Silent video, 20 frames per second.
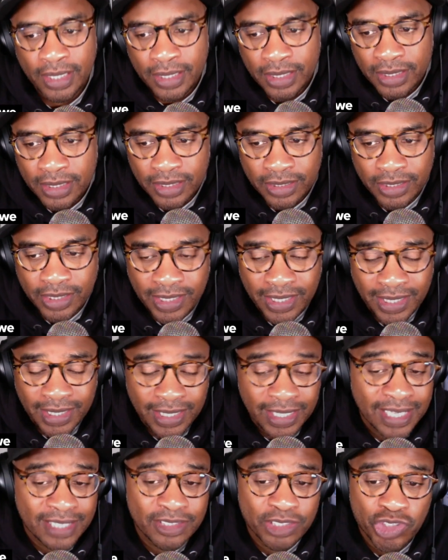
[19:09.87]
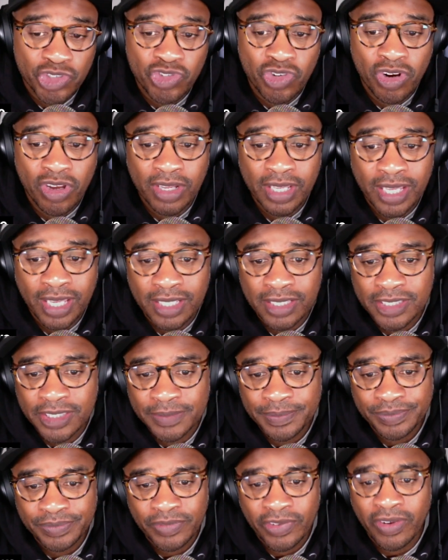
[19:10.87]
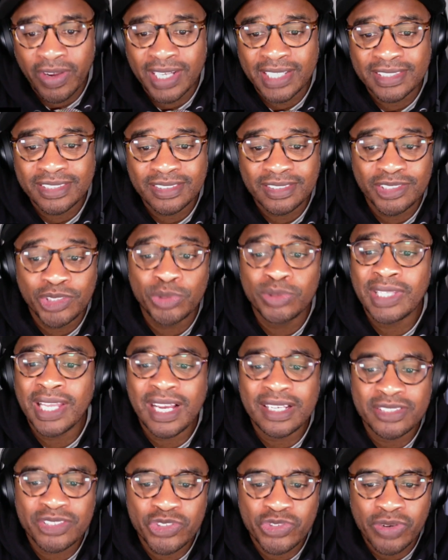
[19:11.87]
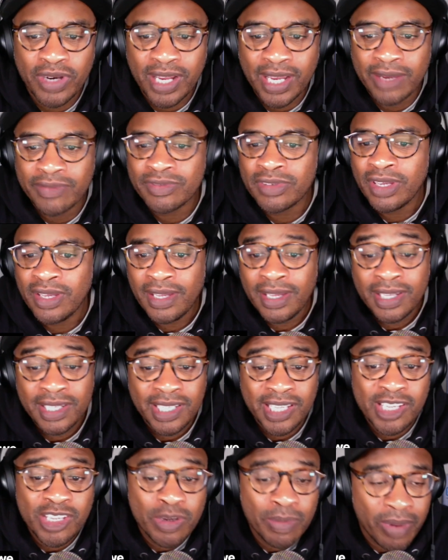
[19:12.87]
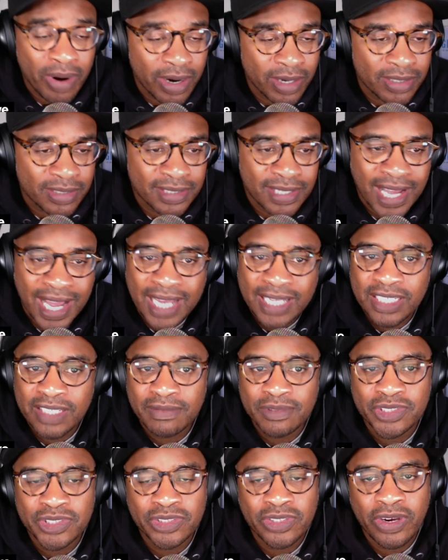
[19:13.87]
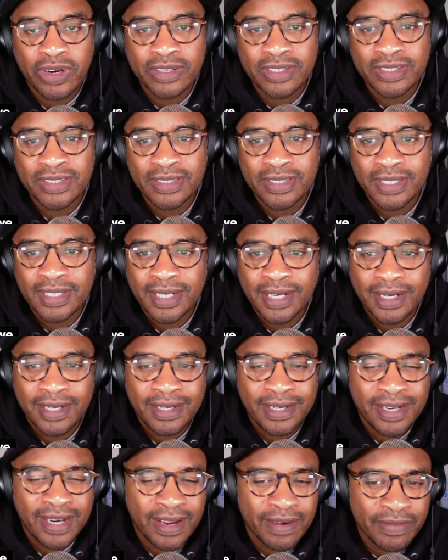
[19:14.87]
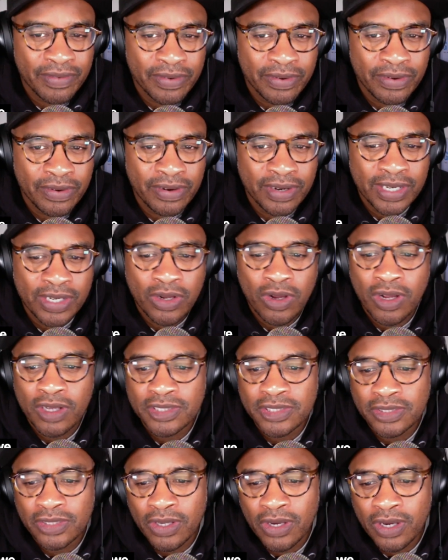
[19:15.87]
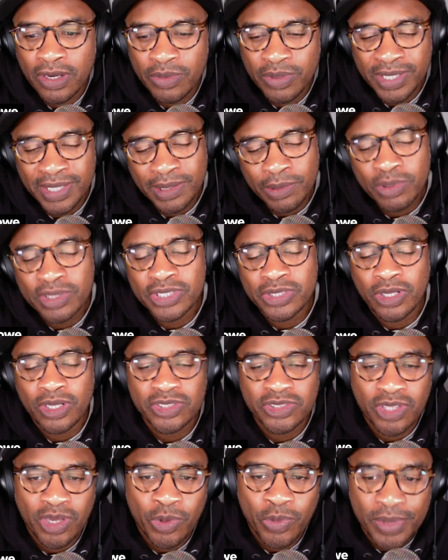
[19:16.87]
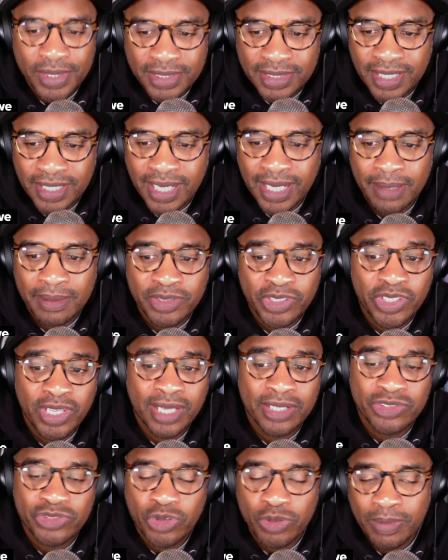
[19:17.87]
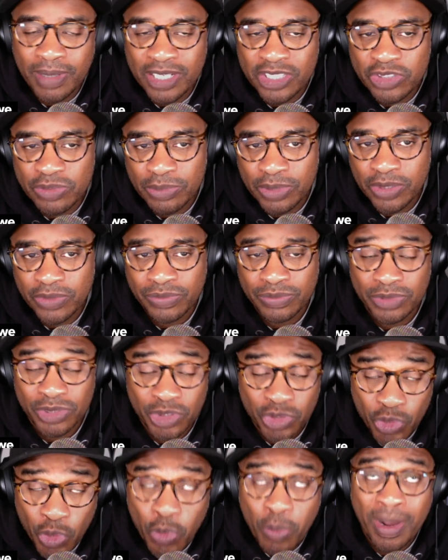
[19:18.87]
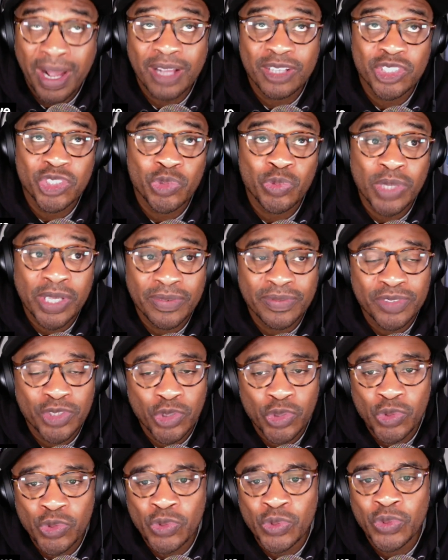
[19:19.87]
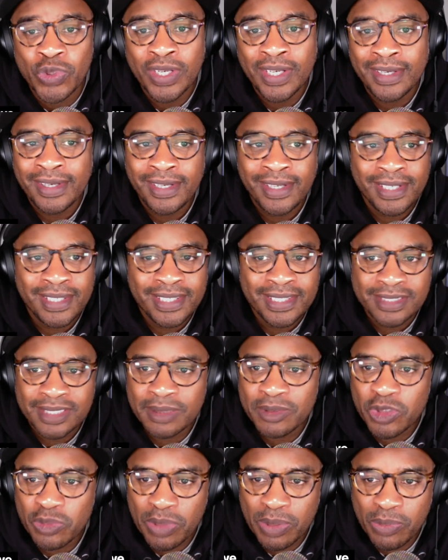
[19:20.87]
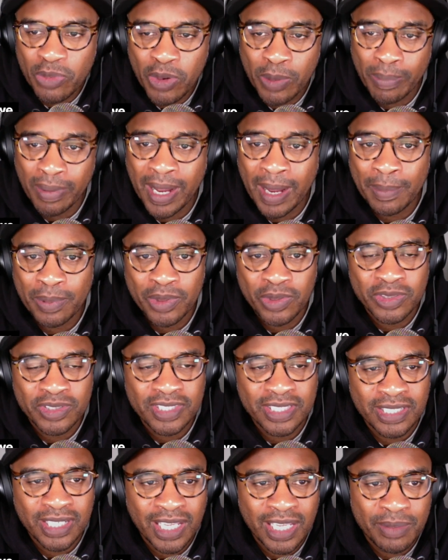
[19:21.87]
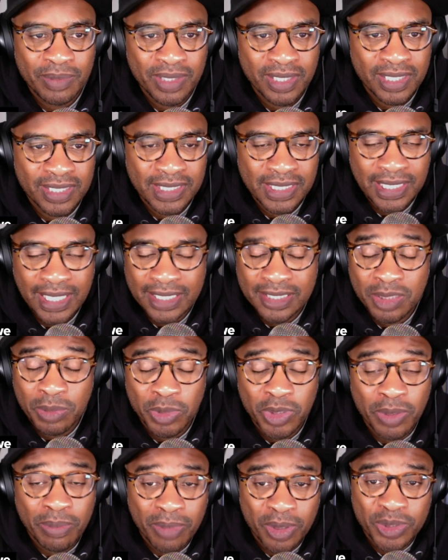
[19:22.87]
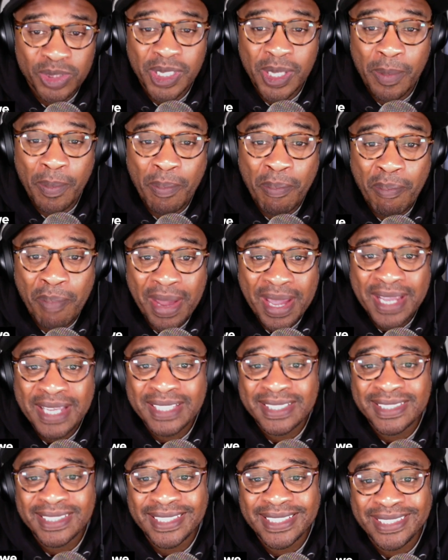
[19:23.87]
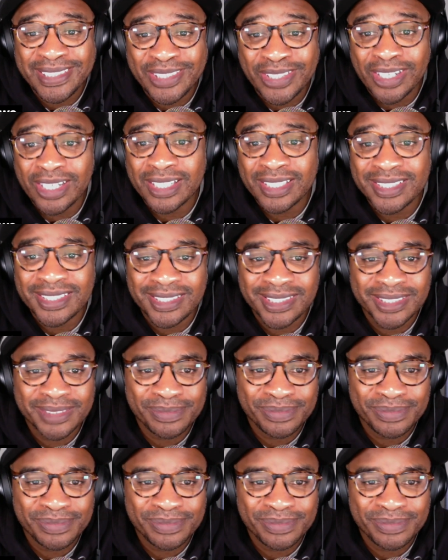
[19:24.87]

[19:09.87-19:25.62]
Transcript: he has a strong case. All right, 2000 draft, Kenyon Martin, high-level starter, never an All-Star. Well, he was an All-Star one time. And then you have Stromile Swift, who seems to be more popular today because he got some of the most amazing dunks